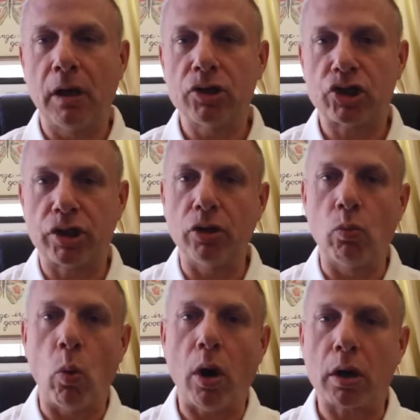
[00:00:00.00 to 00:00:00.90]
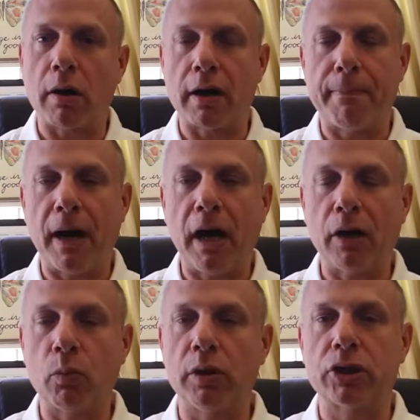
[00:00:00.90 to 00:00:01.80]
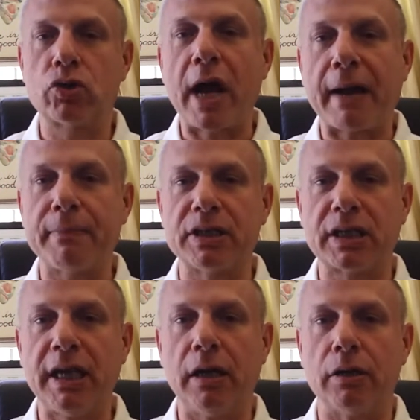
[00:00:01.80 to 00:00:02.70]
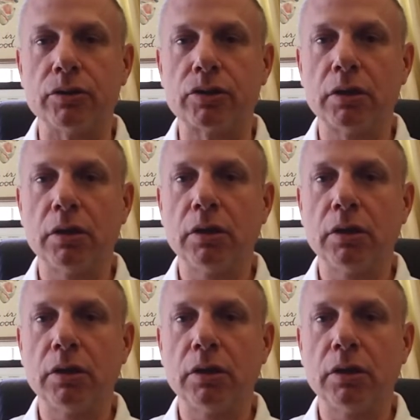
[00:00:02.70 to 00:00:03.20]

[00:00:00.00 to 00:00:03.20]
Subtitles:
still water on a pond will attract mosquitoes.